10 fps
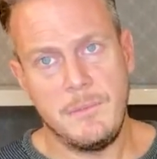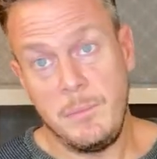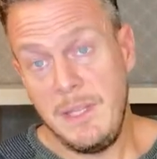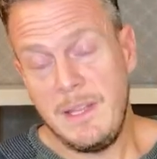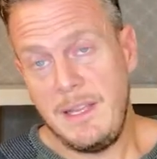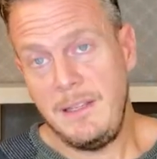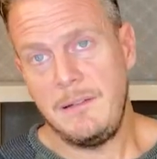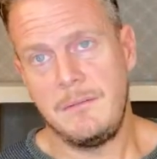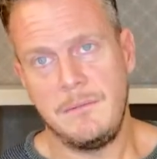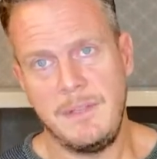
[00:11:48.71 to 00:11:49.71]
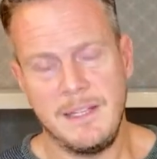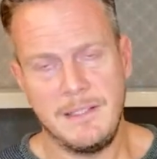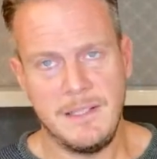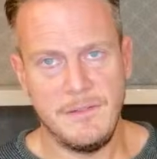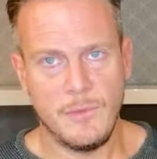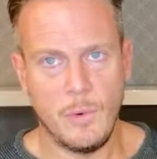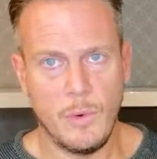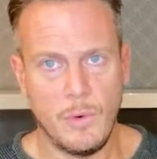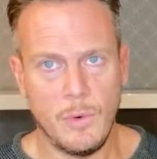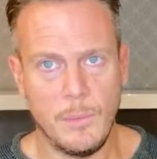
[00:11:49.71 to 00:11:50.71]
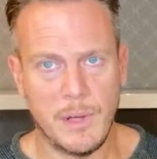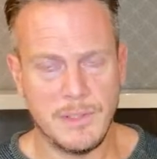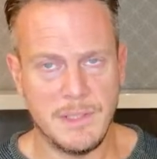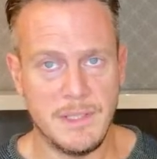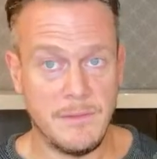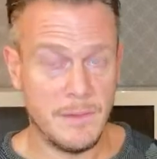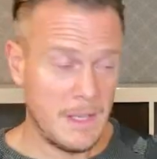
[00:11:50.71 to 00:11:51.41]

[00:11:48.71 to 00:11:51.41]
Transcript: be they negative or positive.